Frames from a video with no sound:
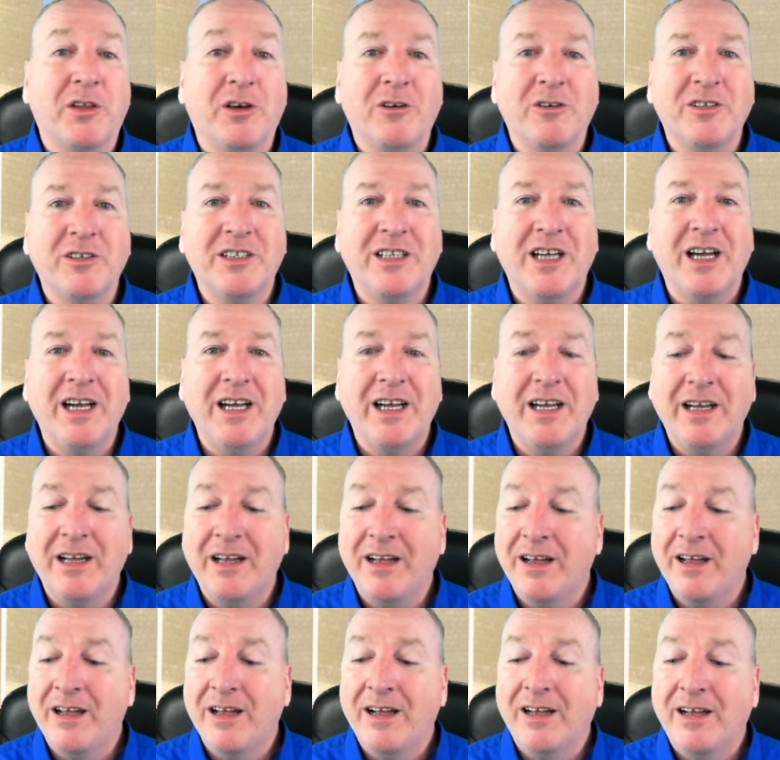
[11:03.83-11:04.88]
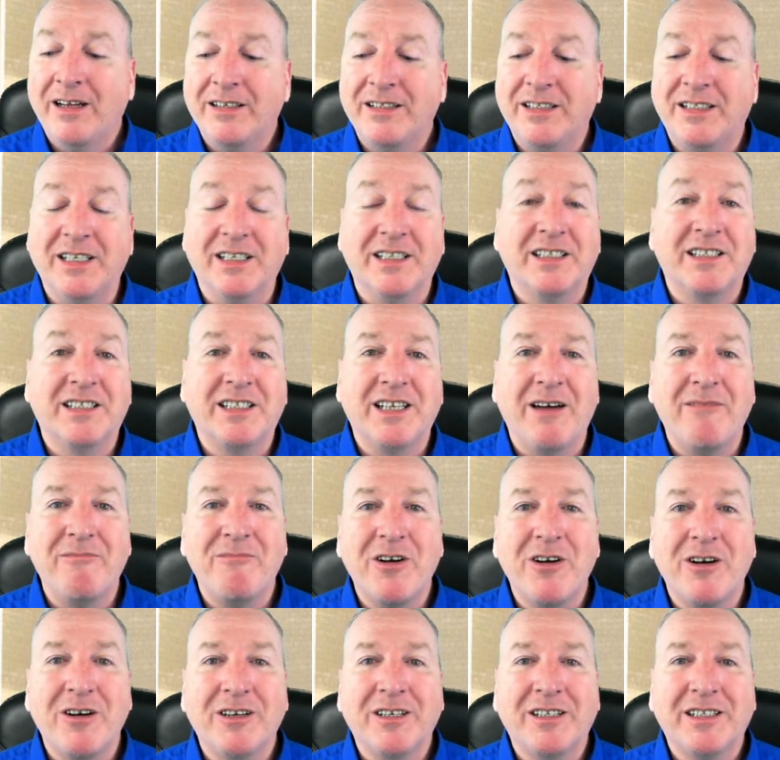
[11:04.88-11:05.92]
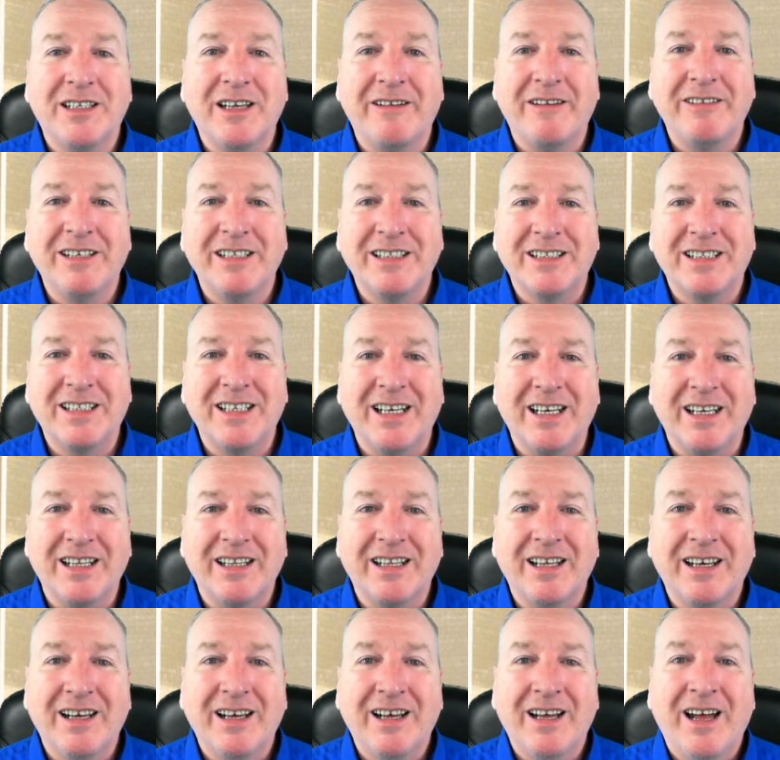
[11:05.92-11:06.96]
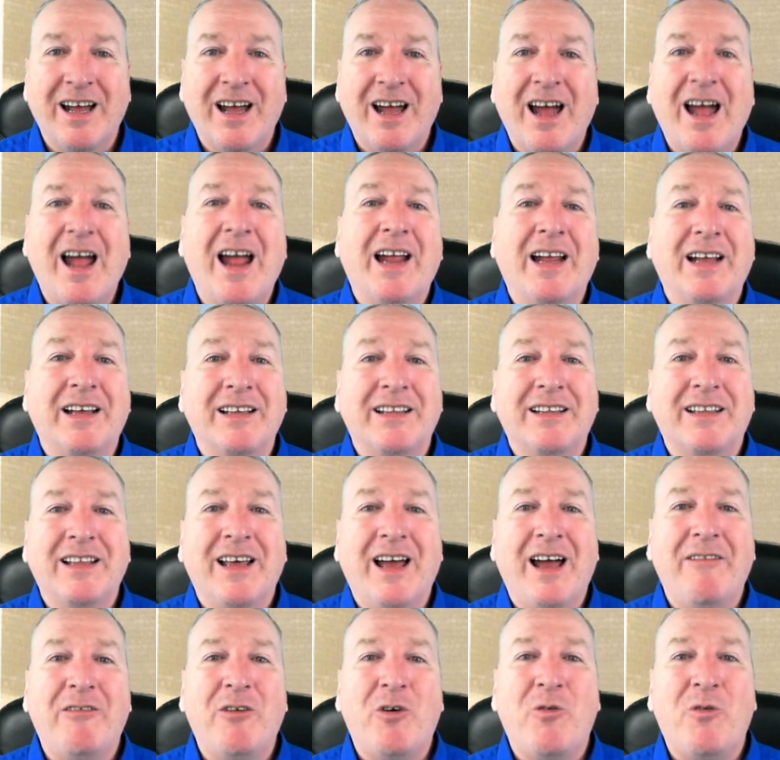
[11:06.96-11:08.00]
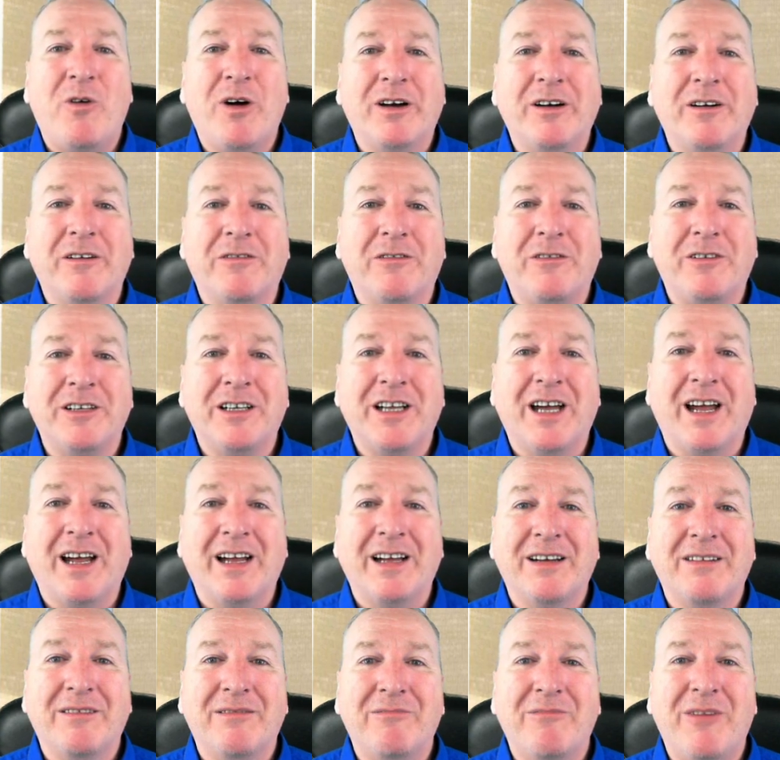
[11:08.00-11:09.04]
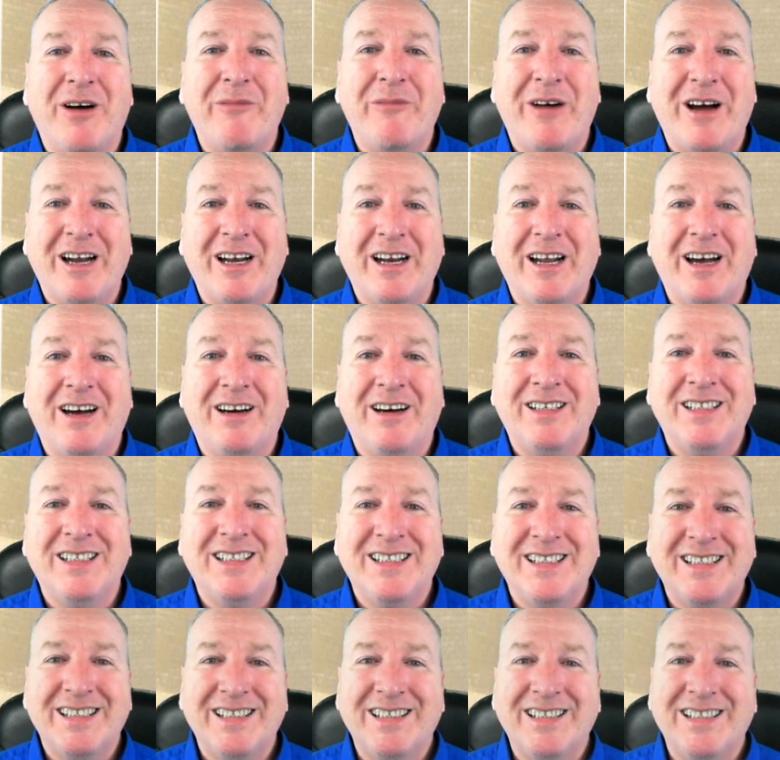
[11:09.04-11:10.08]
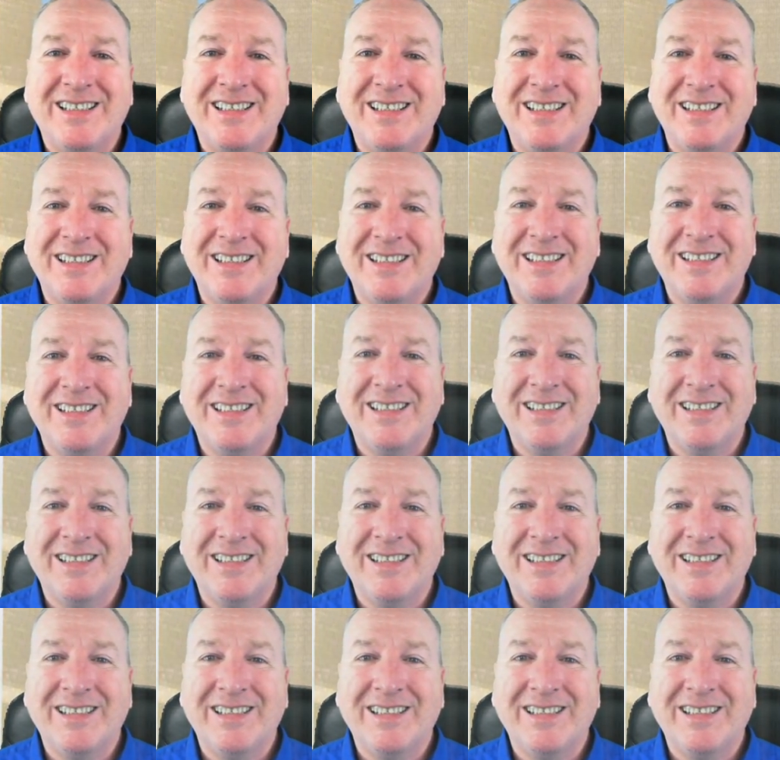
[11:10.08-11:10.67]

Thursday, December 17th. Hey, have a wonderful day. Bye-bye now.